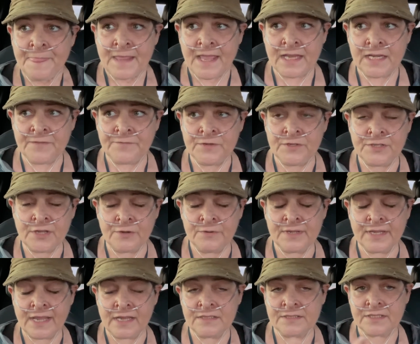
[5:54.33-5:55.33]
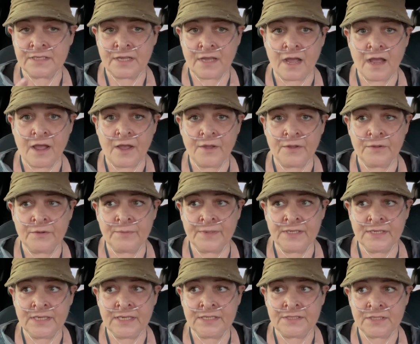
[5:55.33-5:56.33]
and if you don't get to go when
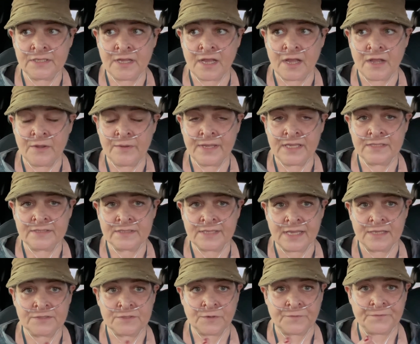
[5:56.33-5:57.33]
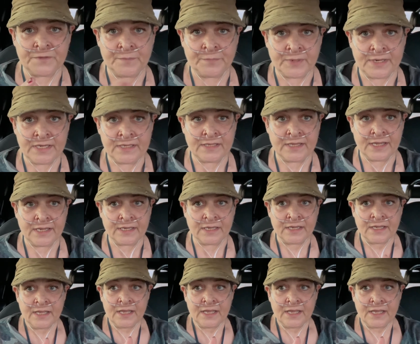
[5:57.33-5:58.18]
you need to go, it sets off your breathing.